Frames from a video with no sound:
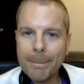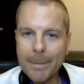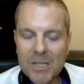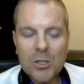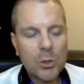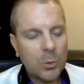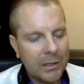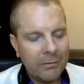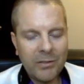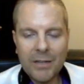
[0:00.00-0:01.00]
This
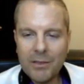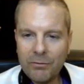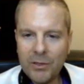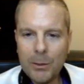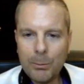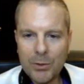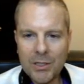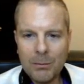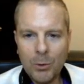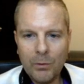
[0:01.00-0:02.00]
twenty-five to fifty
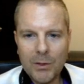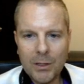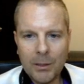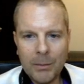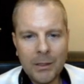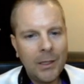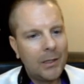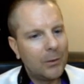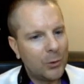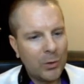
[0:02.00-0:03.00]
percent move is coming.
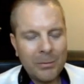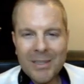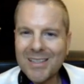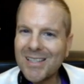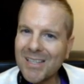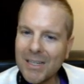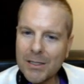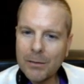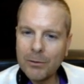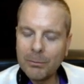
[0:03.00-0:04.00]
There's only been six
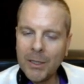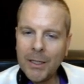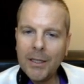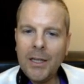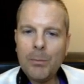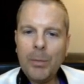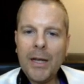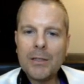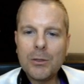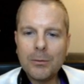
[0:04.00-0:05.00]
of them in the
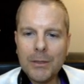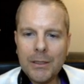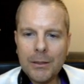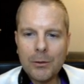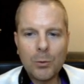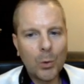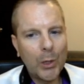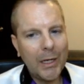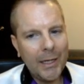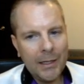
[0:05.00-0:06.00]
past three years.
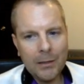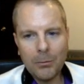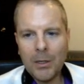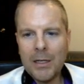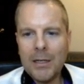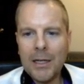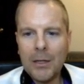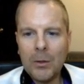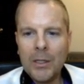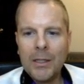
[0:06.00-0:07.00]
We're in it right
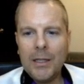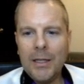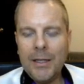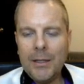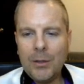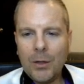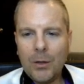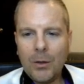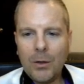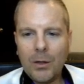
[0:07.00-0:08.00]
now, and
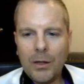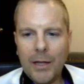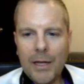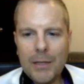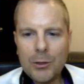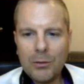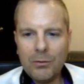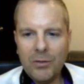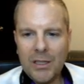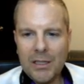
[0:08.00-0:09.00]
our H
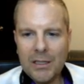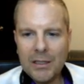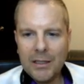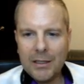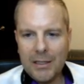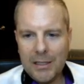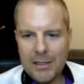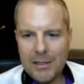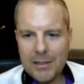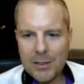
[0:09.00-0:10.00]
V
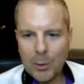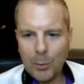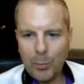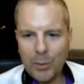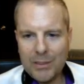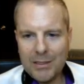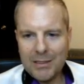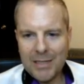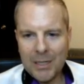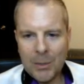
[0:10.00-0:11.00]
is pointing
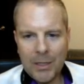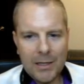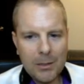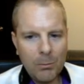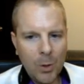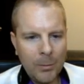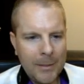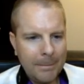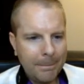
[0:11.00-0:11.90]
down at the moment,